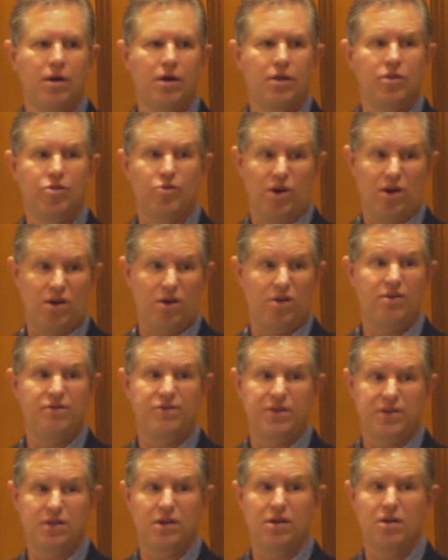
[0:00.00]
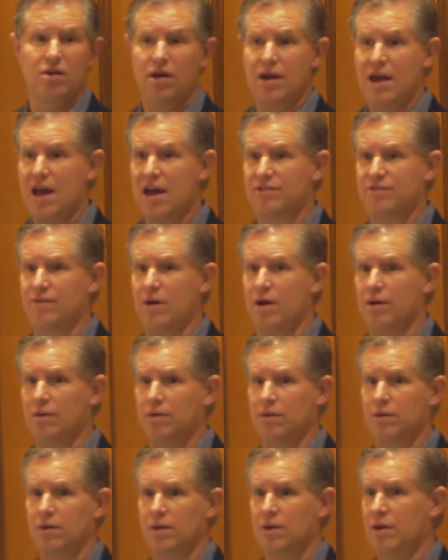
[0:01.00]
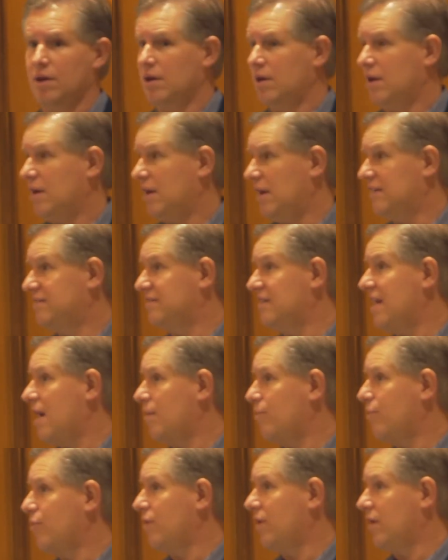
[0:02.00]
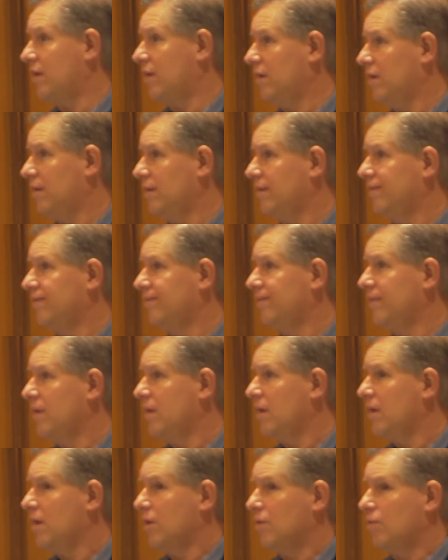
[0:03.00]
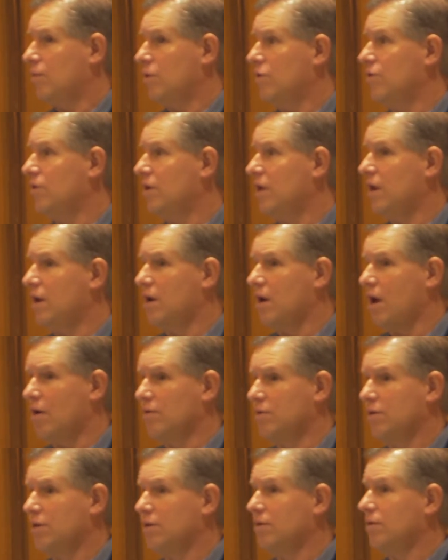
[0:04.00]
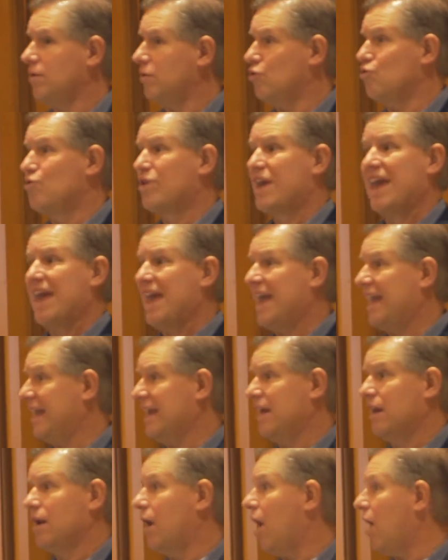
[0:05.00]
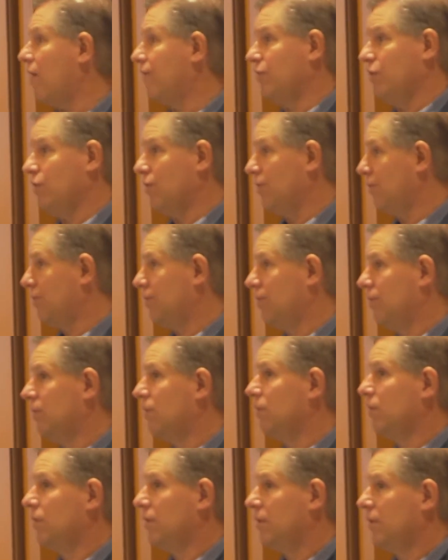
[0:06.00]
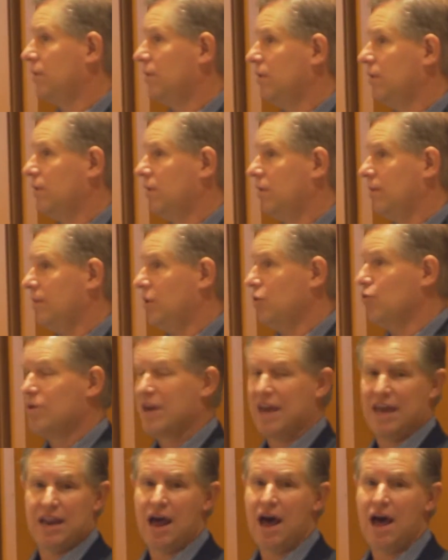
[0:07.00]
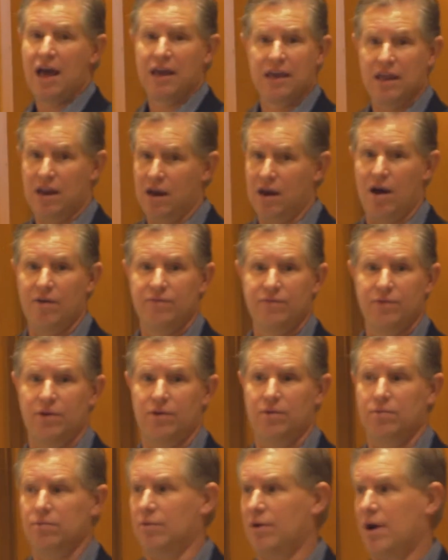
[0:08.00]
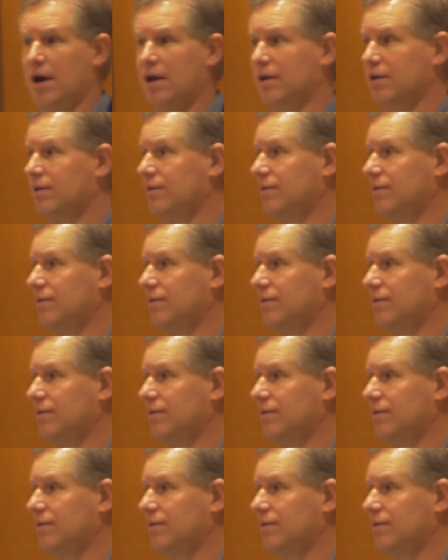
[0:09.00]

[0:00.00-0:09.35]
350-degree asphalt? It's not pretty. When you get it on you, you can't get it off you. I mean, you cannot get it off you, right?